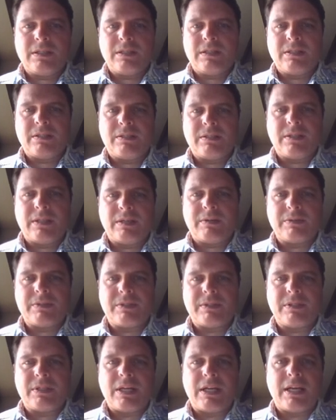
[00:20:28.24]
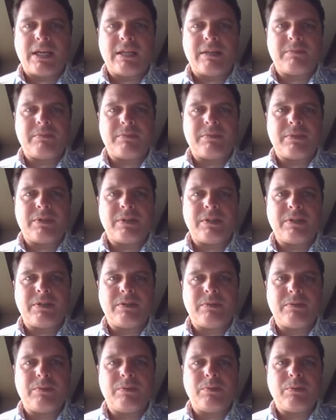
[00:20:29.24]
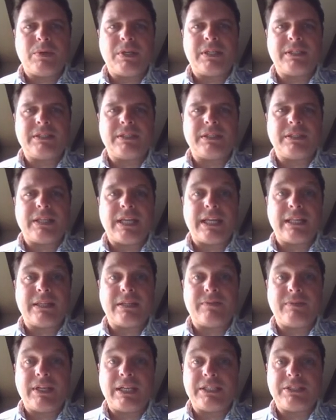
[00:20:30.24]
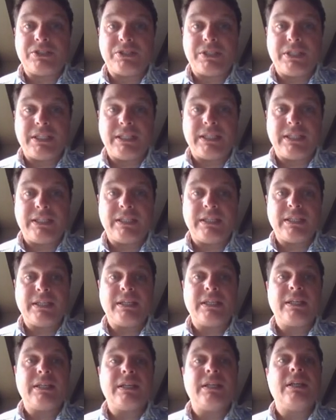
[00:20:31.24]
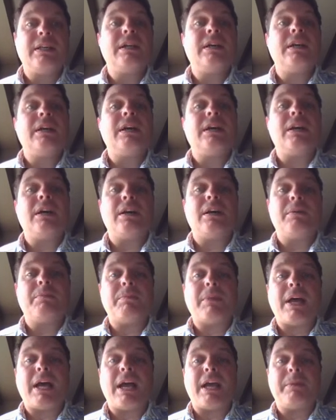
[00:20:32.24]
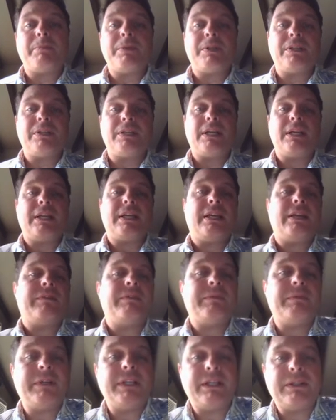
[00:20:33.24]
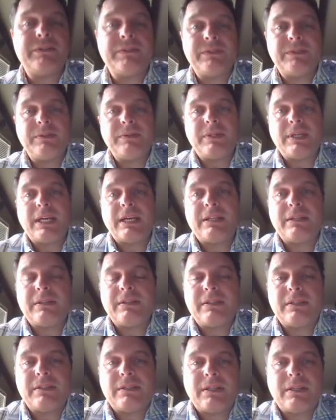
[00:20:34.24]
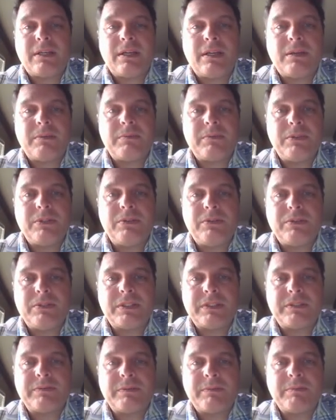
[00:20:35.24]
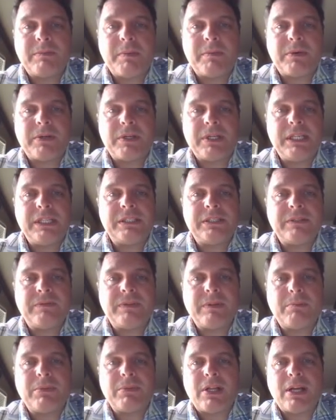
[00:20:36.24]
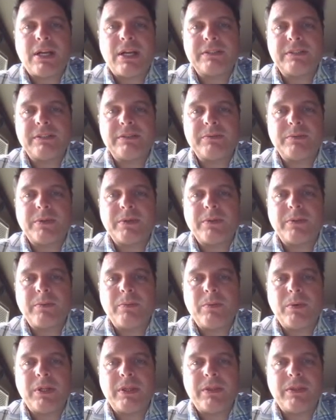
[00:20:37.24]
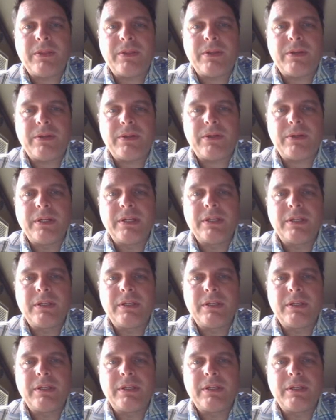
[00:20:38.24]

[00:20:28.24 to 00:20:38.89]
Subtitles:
So that was a lot. What is the length of HD? I'm going to let everybody else do that. You just remember each of the blocks is worth 1/3.